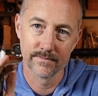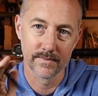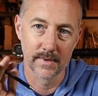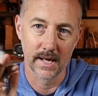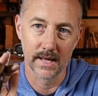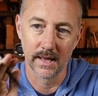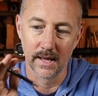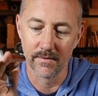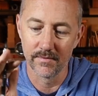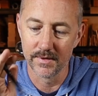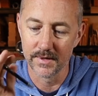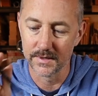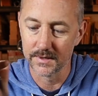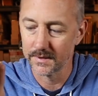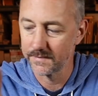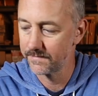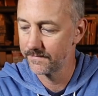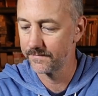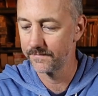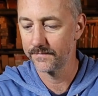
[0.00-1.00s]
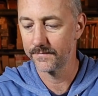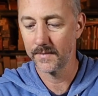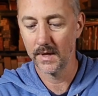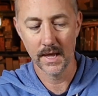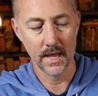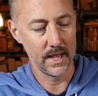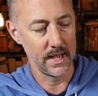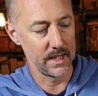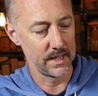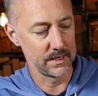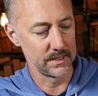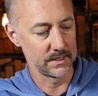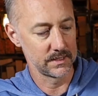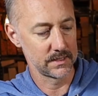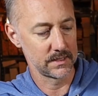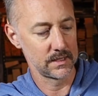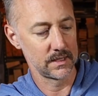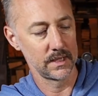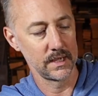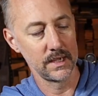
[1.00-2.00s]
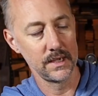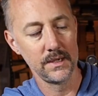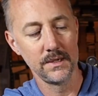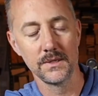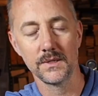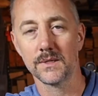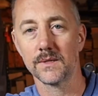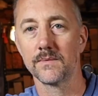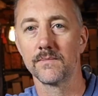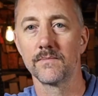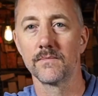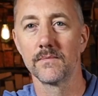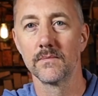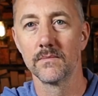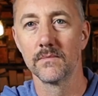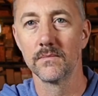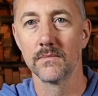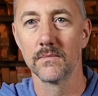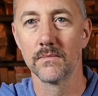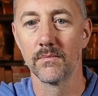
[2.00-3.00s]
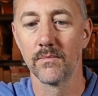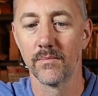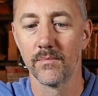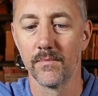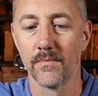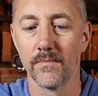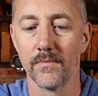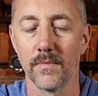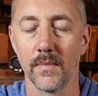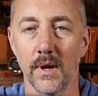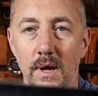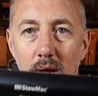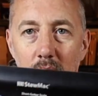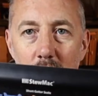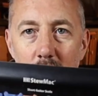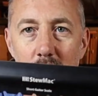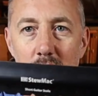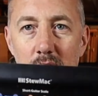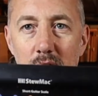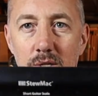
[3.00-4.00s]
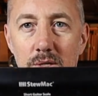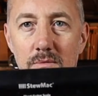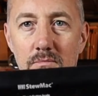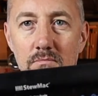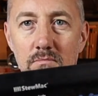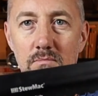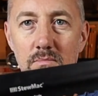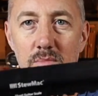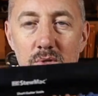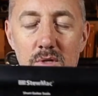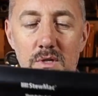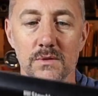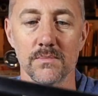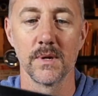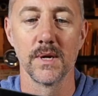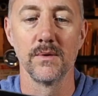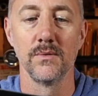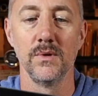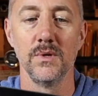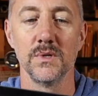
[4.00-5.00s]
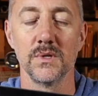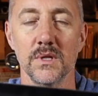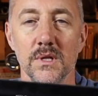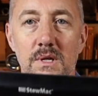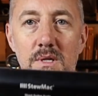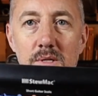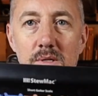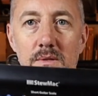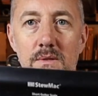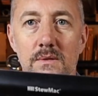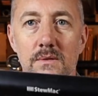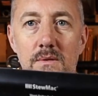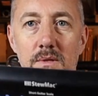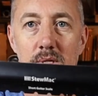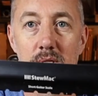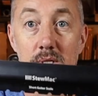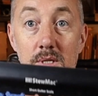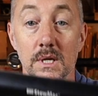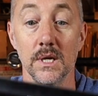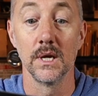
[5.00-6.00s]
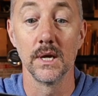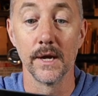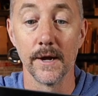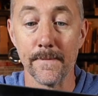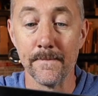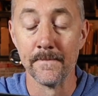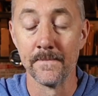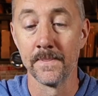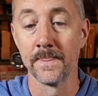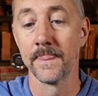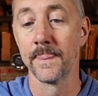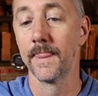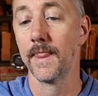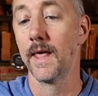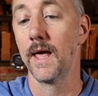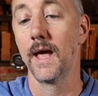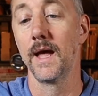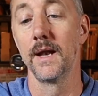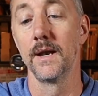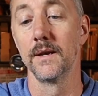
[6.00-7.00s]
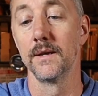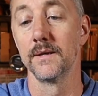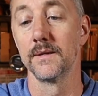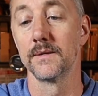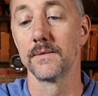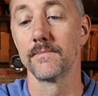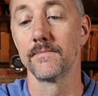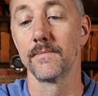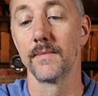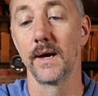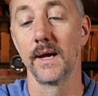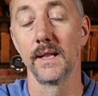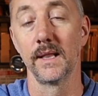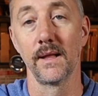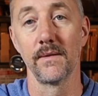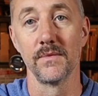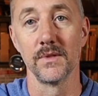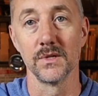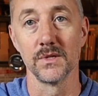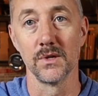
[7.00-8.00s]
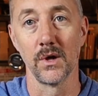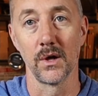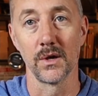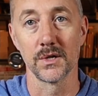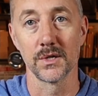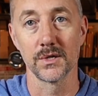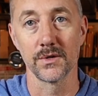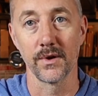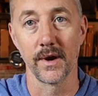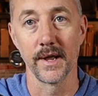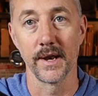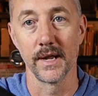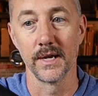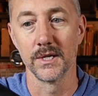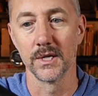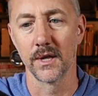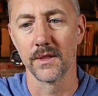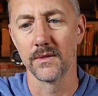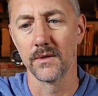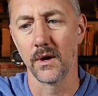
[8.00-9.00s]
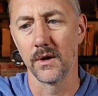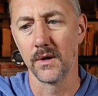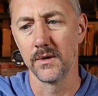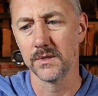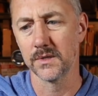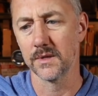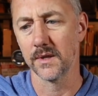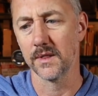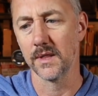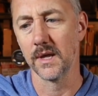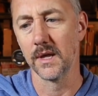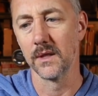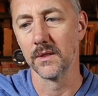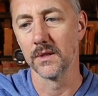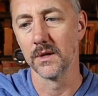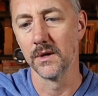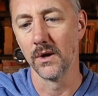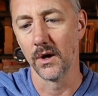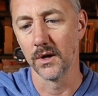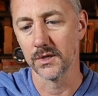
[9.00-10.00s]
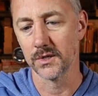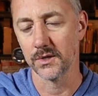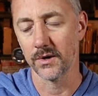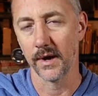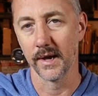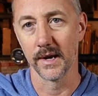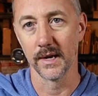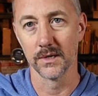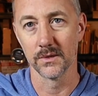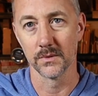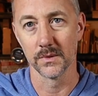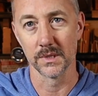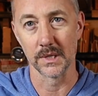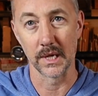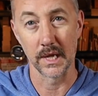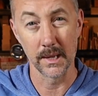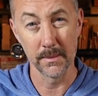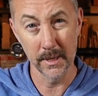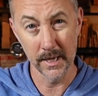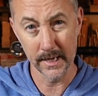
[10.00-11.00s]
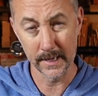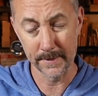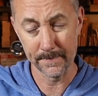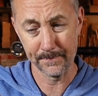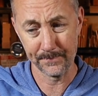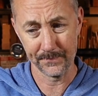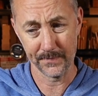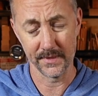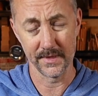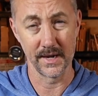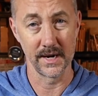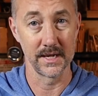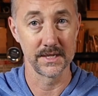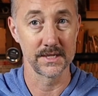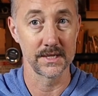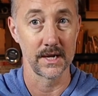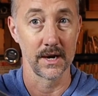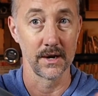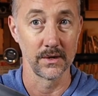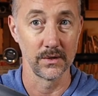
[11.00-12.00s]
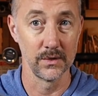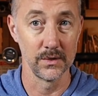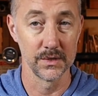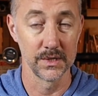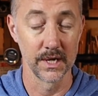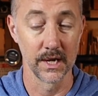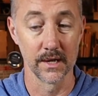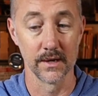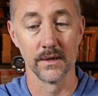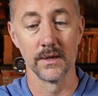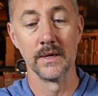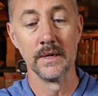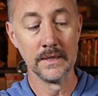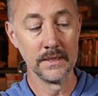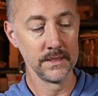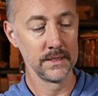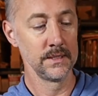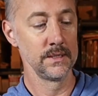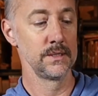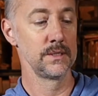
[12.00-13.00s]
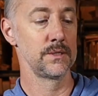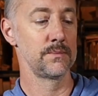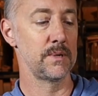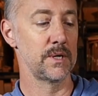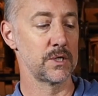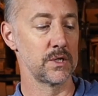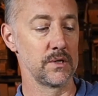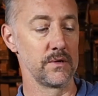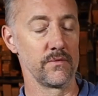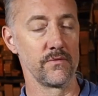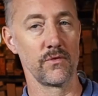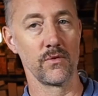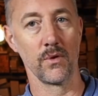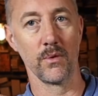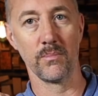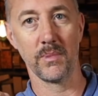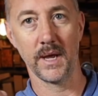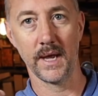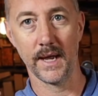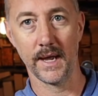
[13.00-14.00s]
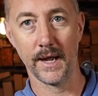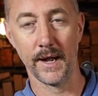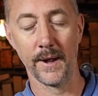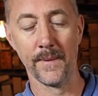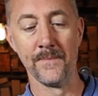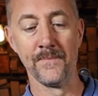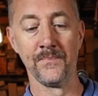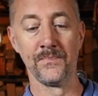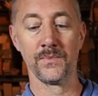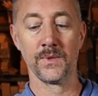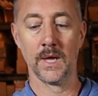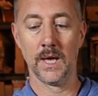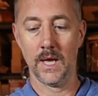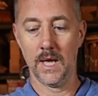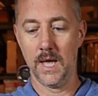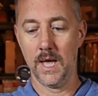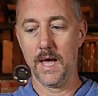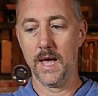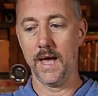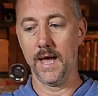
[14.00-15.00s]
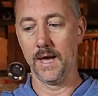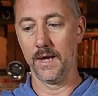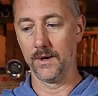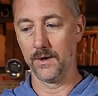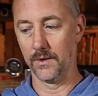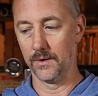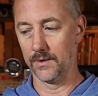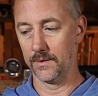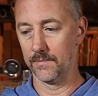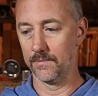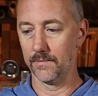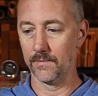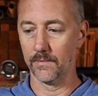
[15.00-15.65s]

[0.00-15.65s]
I love this. And these, I only just been using this year, and I love the notch straight edge. I used to think the notch straight edge was a gimmick, and then I started using it, especially for repair and